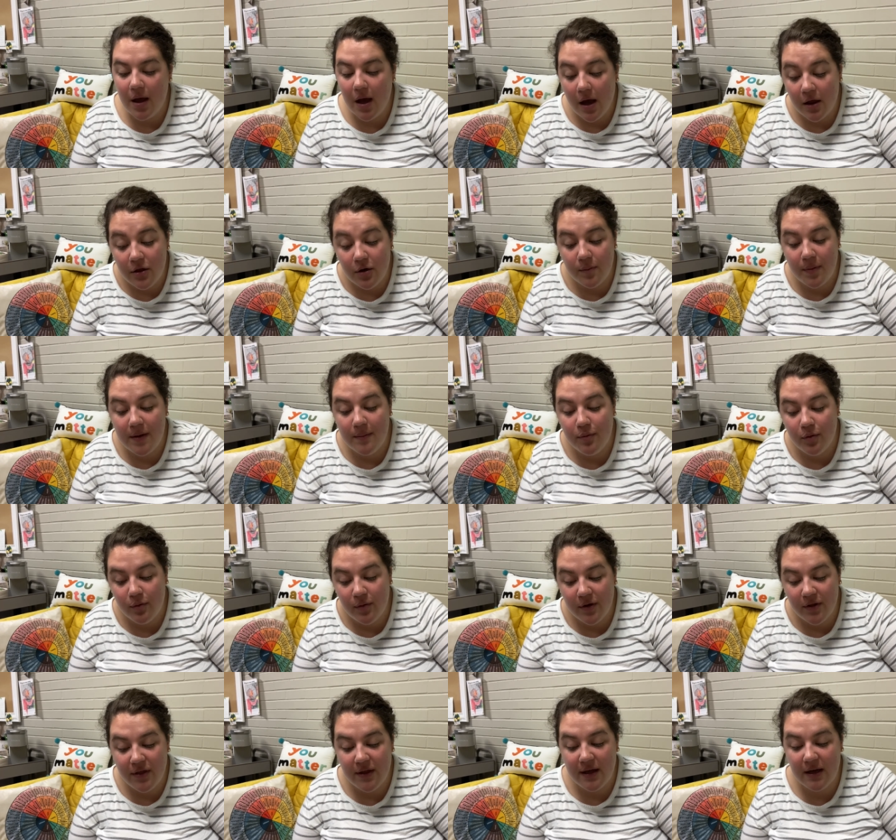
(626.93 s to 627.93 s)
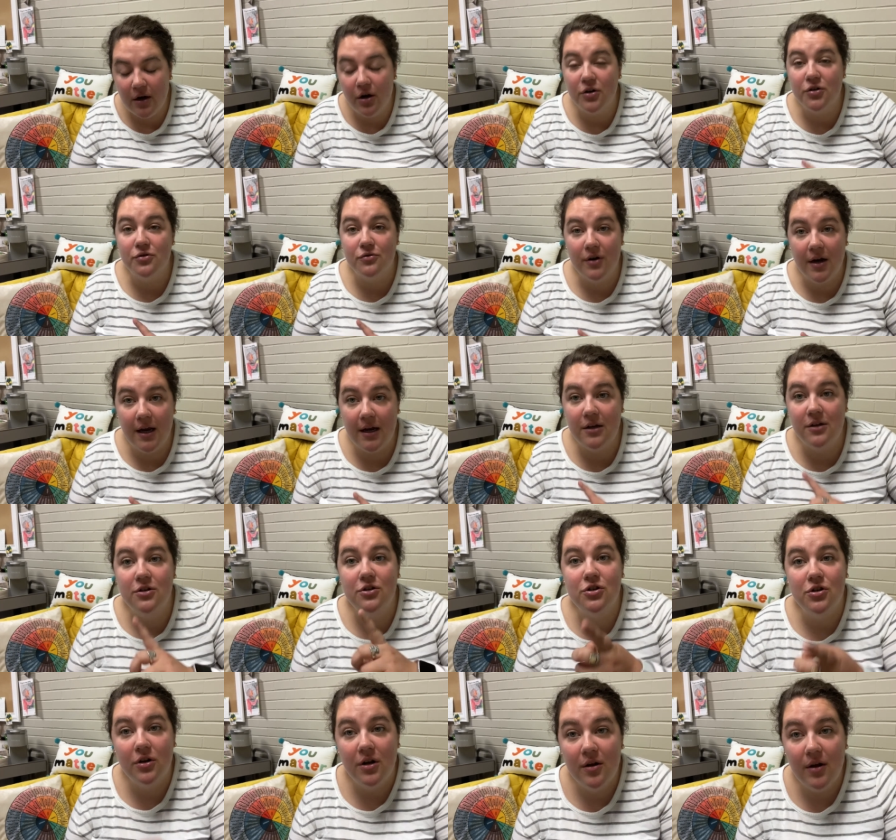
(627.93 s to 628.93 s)
other people will think are
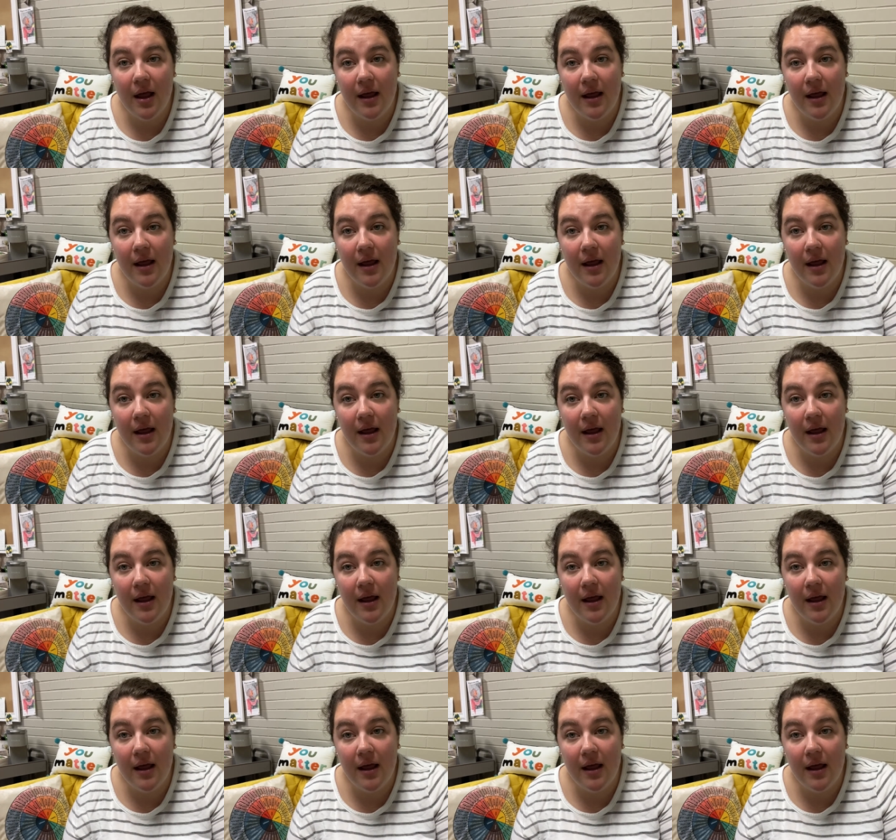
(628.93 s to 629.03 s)
strange.